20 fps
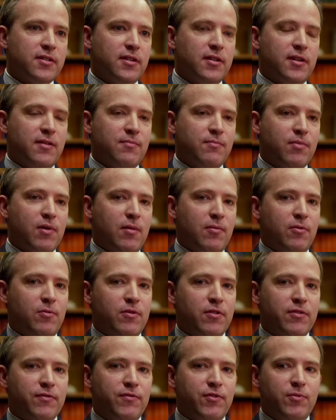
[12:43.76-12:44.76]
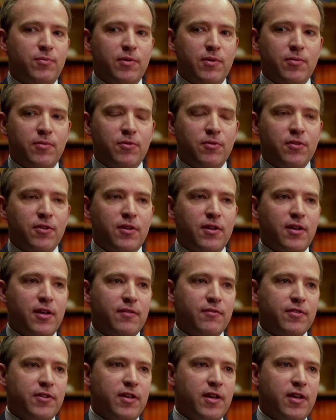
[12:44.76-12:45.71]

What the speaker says: that I'm probably one of the few people that every